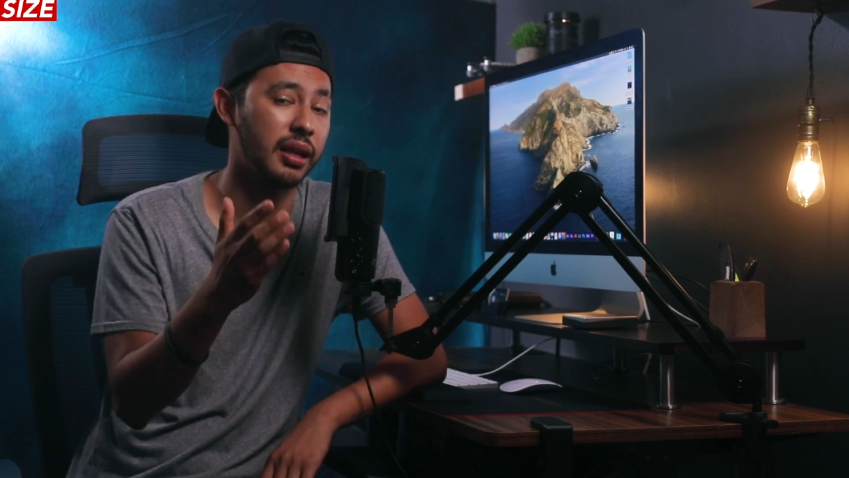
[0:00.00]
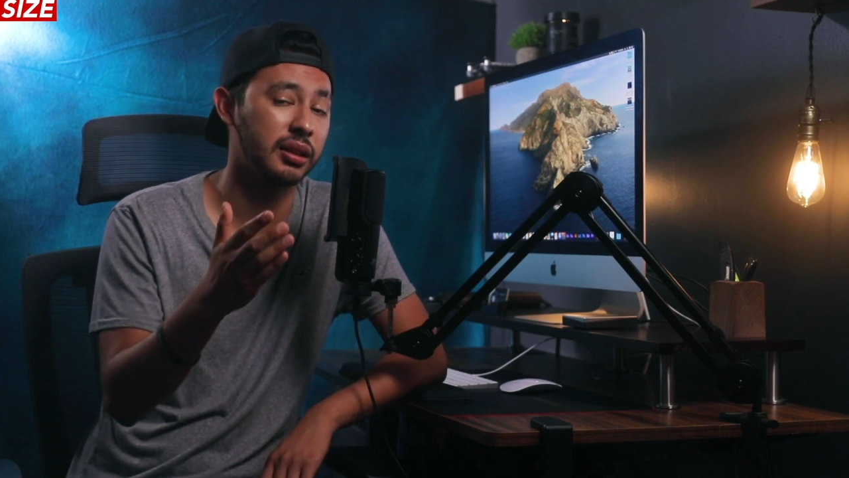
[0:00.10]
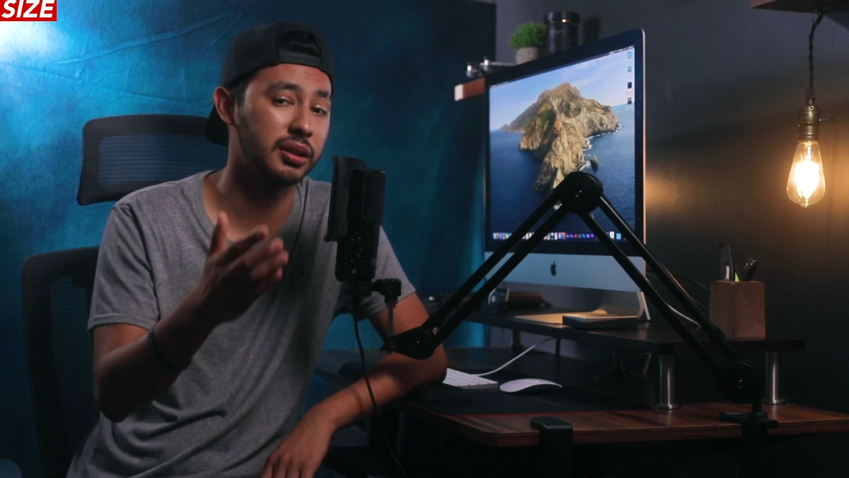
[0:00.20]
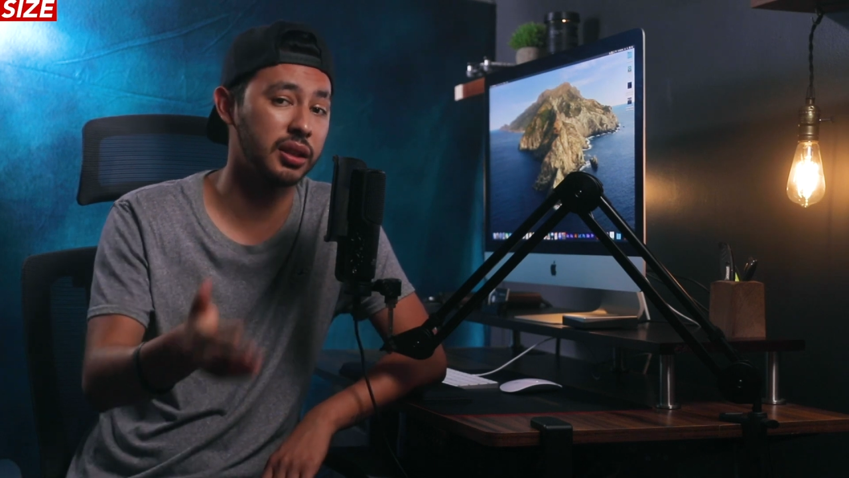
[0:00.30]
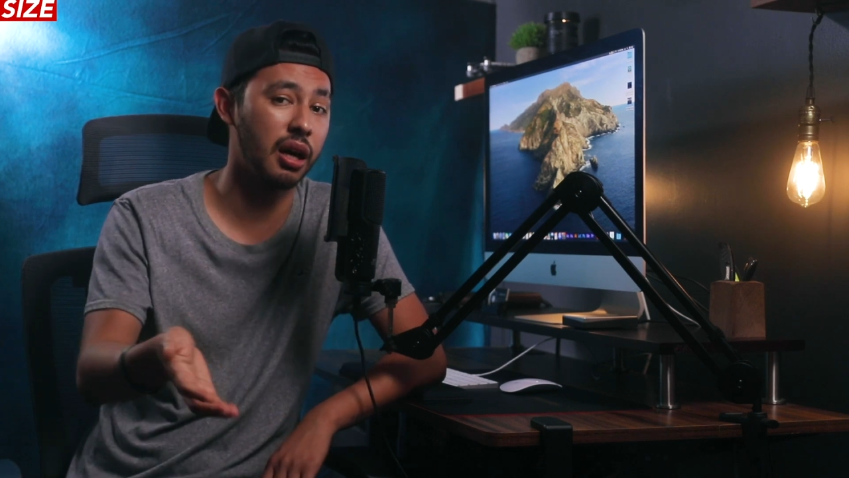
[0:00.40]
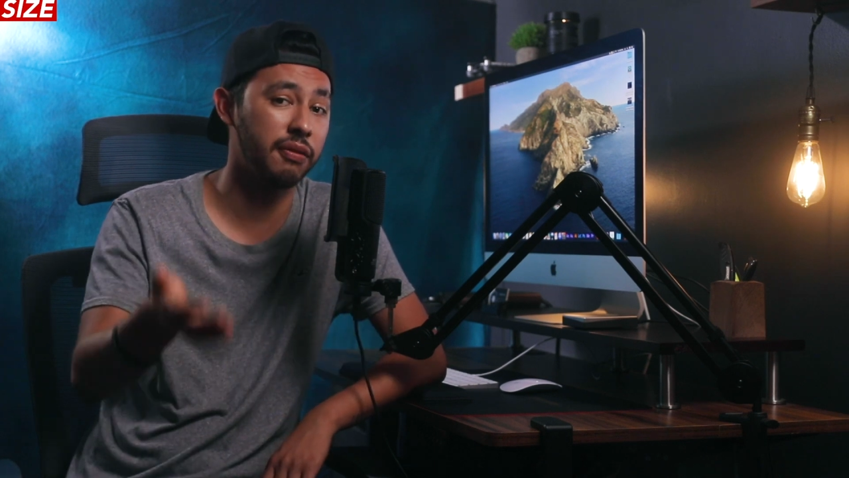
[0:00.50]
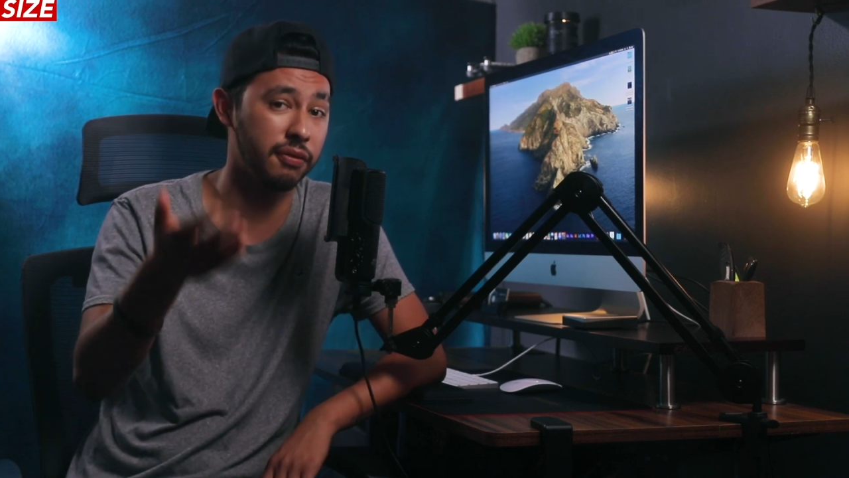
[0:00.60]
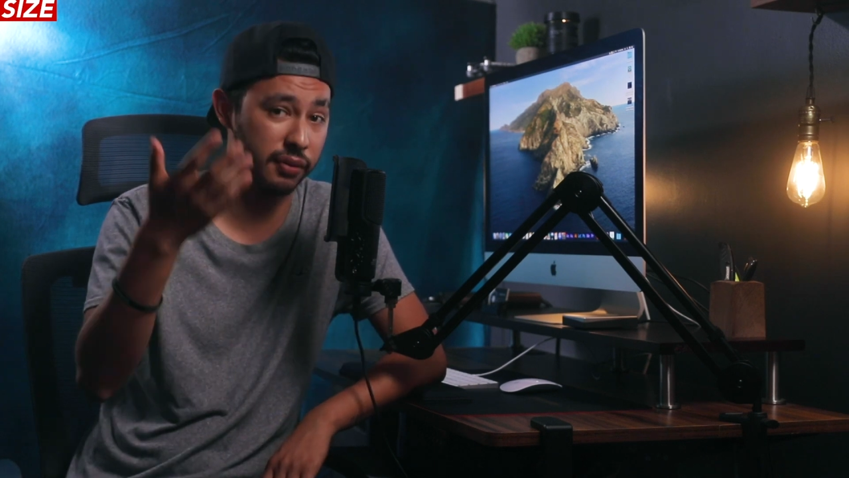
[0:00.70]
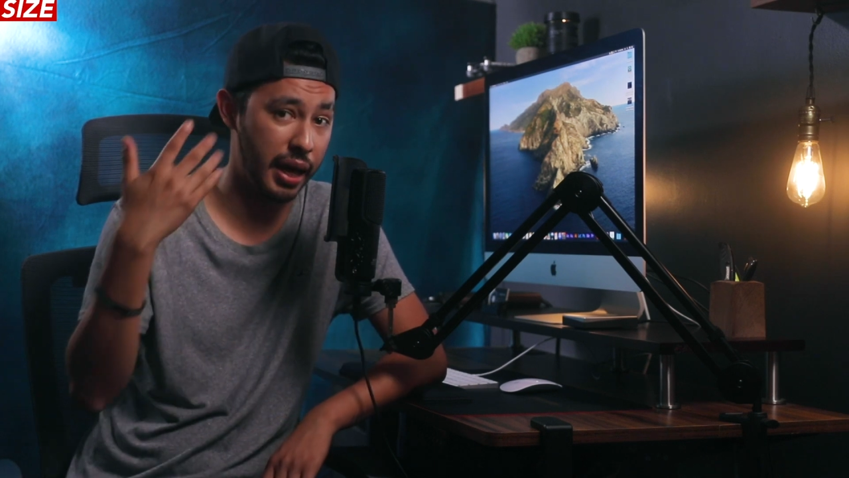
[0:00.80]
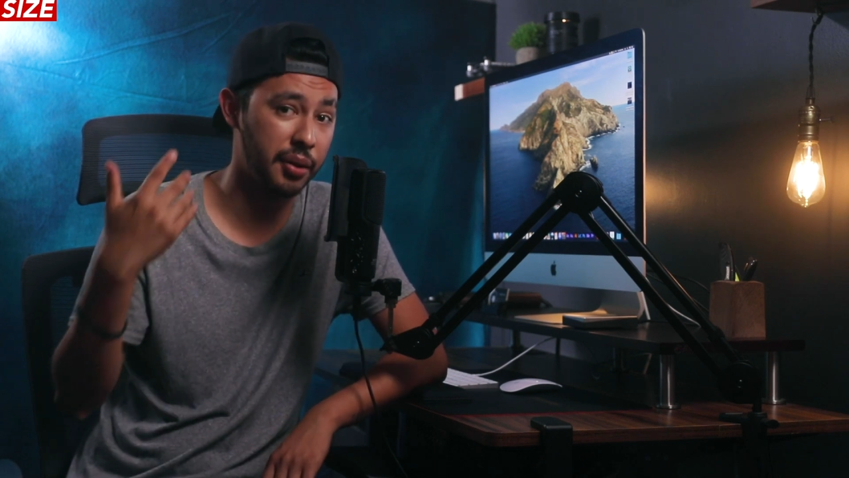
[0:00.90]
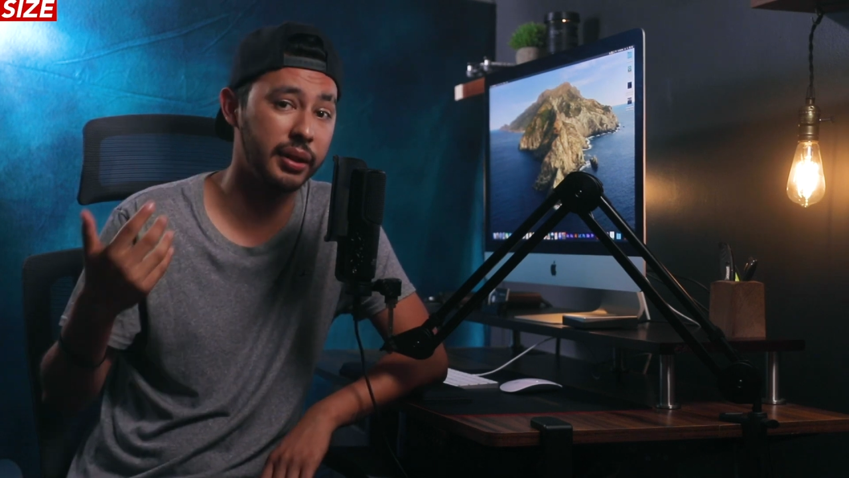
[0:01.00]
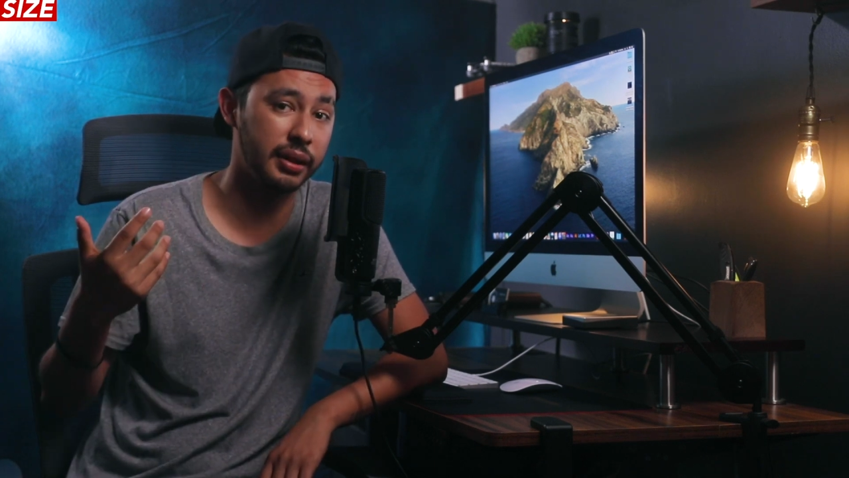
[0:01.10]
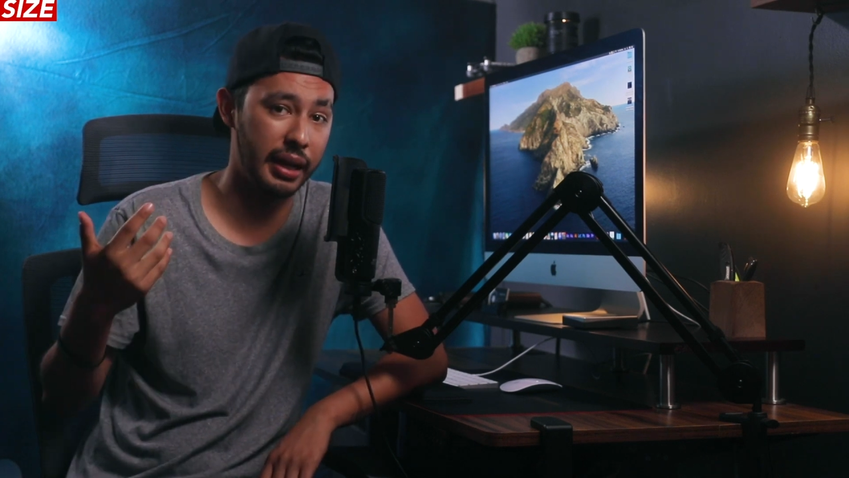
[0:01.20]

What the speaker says: that soft, flattering